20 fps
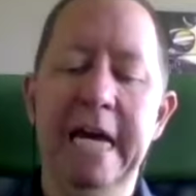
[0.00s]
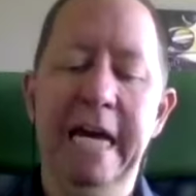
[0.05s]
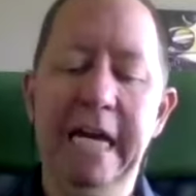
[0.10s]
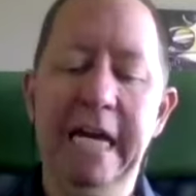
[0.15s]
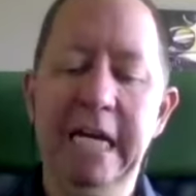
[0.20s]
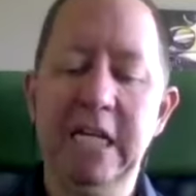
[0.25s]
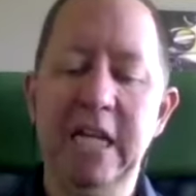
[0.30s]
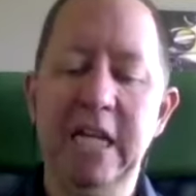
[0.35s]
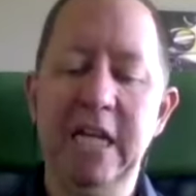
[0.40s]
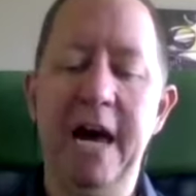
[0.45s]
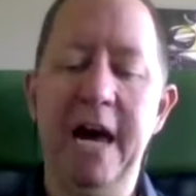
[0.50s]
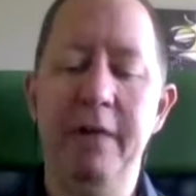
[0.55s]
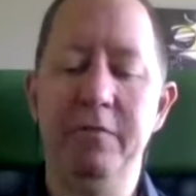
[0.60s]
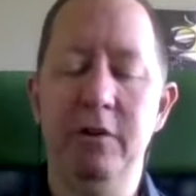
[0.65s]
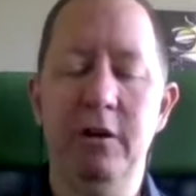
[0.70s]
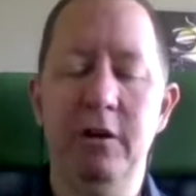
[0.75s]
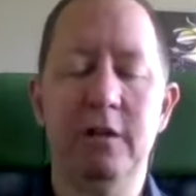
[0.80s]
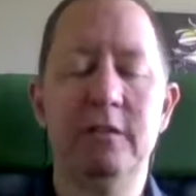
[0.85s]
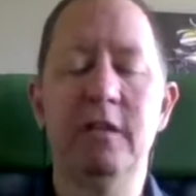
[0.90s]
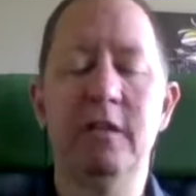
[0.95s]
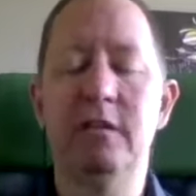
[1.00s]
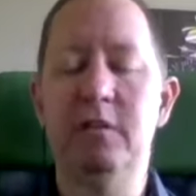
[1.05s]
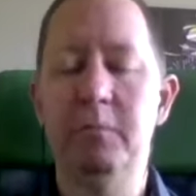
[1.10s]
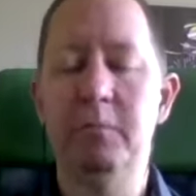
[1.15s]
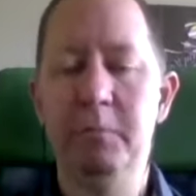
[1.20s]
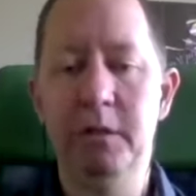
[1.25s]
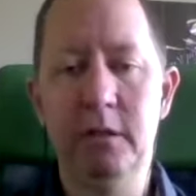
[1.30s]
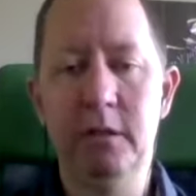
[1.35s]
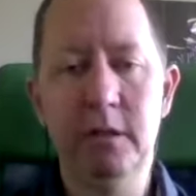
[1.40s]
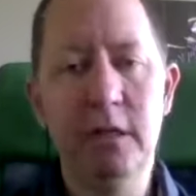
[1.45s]
each have their
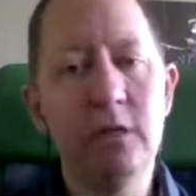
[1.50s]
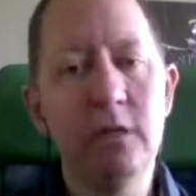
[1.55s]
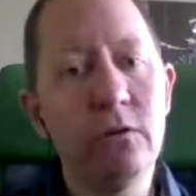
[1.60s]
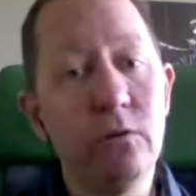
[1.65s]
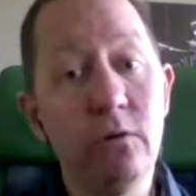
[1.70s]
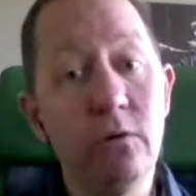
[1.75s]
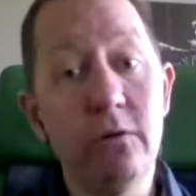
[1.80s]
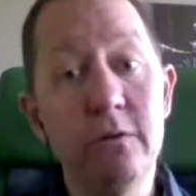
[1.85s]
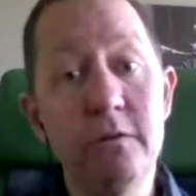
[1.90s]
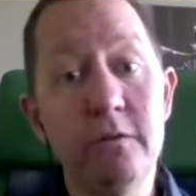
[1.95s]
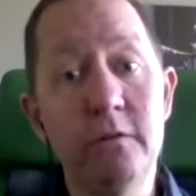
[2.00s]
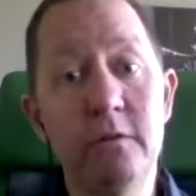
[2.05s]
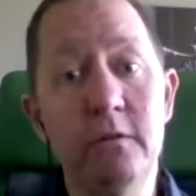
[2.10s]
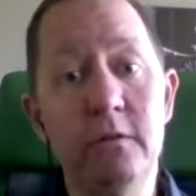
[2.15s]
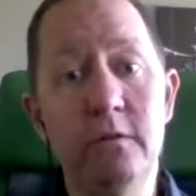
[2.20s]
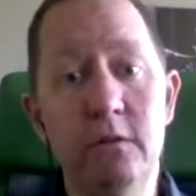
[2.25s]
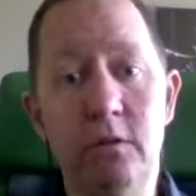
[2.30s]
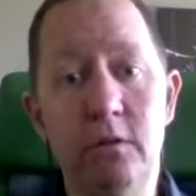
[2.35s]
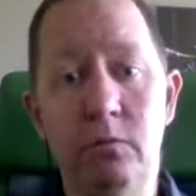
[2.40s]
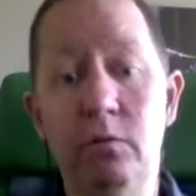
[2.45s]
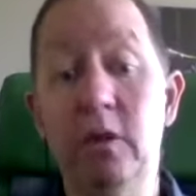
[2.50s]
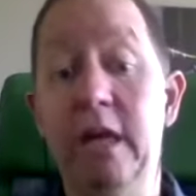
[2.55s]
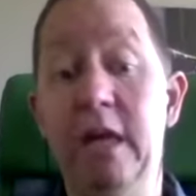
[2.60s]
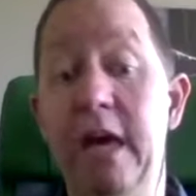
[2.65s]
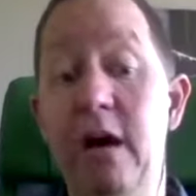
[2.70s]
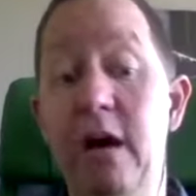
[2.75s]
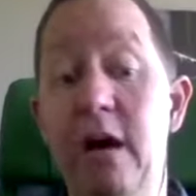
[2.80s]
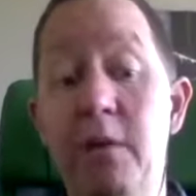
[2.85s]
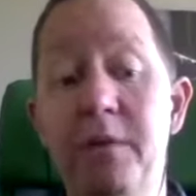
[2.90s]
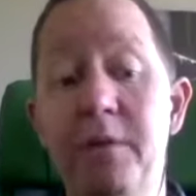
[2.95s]
accessibility tools to really
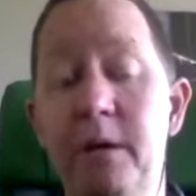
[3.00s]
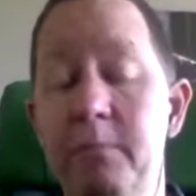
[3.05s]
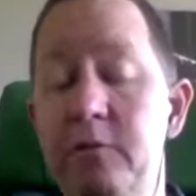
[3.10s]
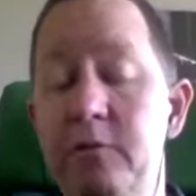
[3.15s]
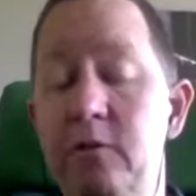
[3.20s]
help them.